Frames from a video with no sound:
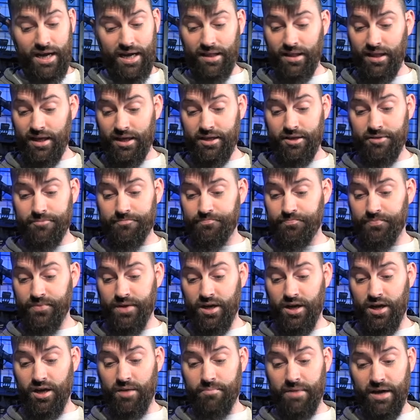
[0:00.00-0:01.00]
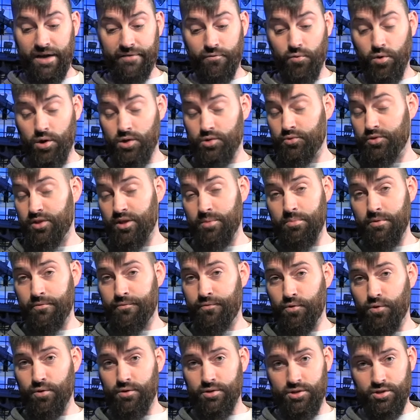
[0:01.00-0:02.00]
I like it. Um, I've worked with them
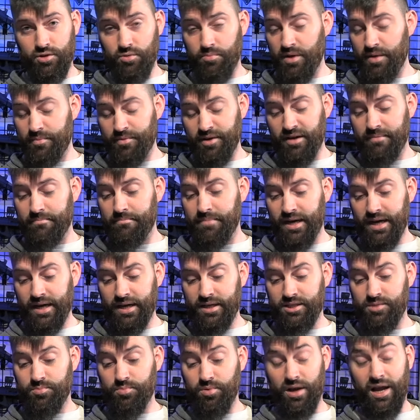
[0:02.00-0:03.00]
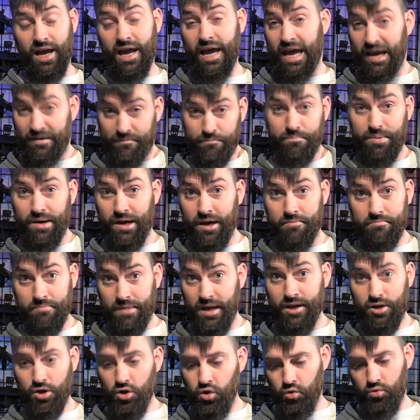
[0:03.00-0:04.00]
before, so maybe I'm biased, but I have bought
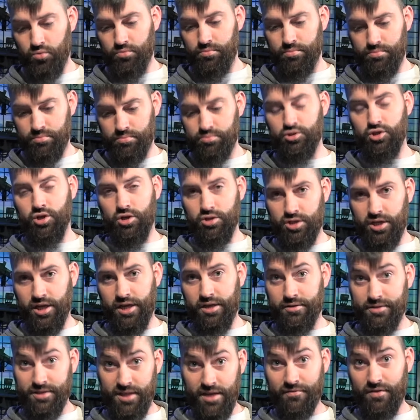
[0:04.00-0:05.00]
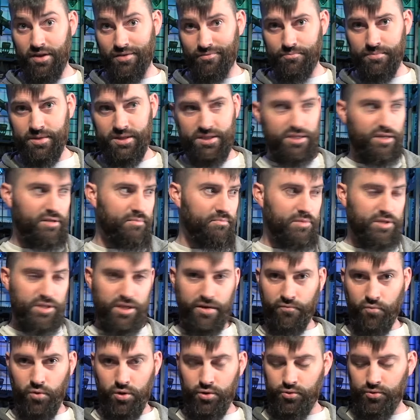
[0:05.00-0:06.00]
my own charging handles. They've given me some because
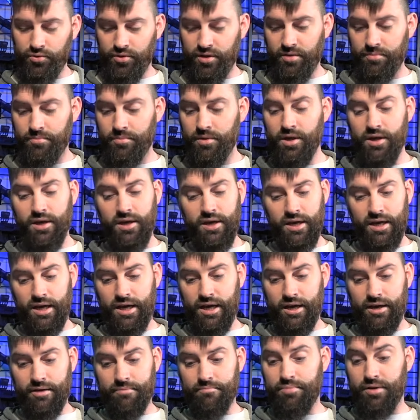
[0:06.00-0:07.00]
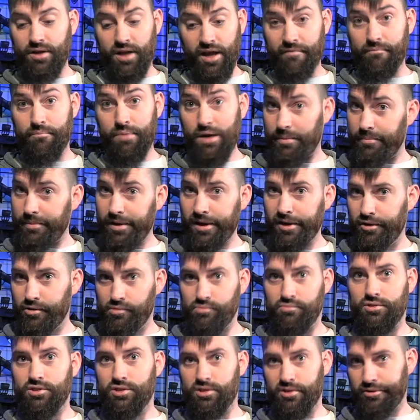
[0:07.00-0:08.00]
I've worked with them, uh, but I've bought my
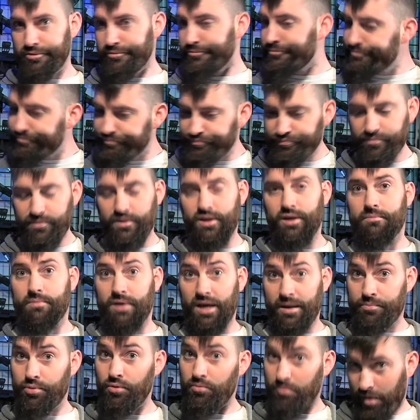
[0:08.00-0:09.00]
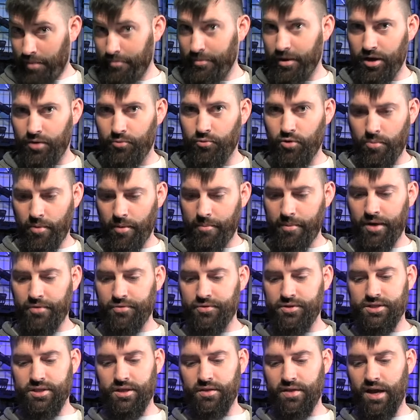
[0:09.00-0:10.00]
own, so I put my money where my
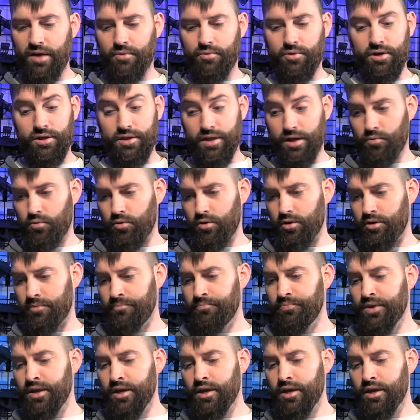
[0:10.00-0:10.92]
mouth is on that one, and they work.